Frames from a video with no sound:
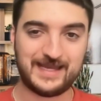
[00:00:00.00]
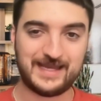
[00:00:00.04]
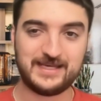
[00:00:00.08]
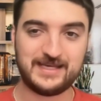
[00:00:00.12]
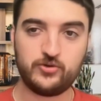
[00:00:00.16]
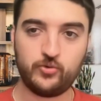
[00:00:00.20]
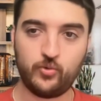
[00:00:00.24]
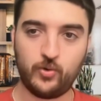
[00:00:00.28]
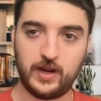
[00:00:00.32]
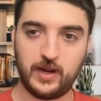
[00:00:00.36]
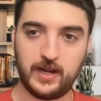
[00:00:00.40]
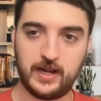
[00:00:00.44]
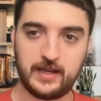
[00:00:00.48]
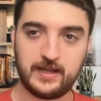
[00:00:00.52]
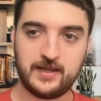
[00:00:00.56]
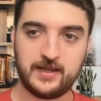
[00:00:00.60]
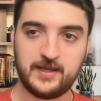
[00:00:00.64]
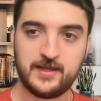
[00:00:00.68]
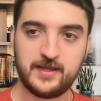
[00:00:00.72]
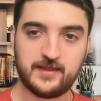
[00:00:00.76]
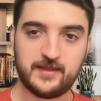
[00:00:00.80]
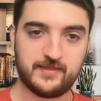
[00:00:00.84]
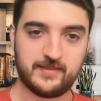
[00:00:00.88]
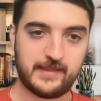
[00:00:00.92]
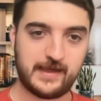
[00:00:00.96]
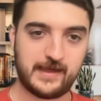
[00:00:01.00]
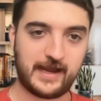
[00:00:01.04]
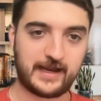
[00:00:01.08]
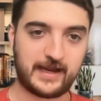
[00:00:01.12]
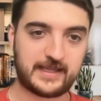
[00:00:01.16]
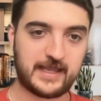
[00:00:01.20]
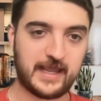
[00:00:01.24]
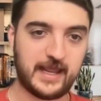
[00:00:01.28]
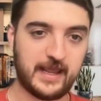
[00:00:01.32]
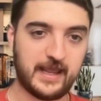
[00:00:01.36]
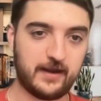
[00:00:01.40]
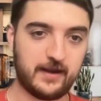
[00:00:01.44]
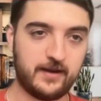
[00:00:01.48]
any way that I
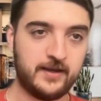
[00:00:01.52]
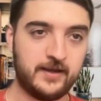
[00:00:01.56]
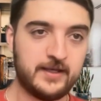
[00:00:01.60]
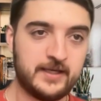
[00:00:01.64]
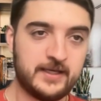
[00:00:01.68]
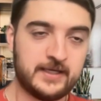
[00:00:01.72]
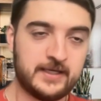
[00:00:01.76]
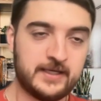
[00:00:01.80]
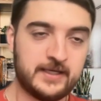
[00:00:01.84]
can.